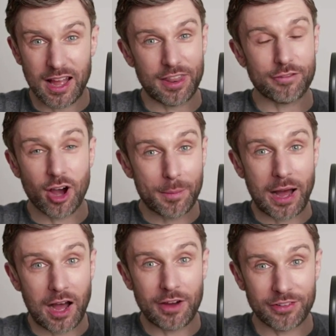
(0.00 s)
And they've got
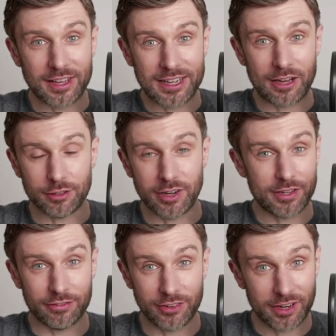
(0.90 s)
about half of that down
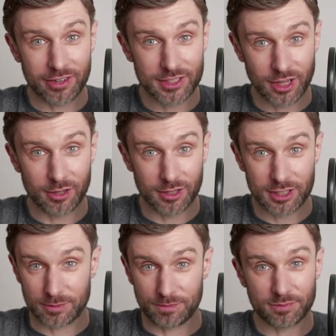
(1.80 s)
already from various
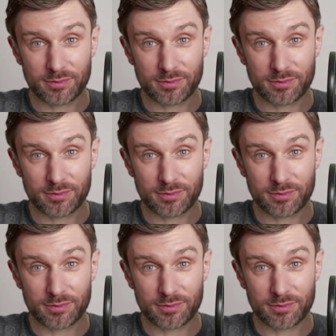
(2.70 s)
donors.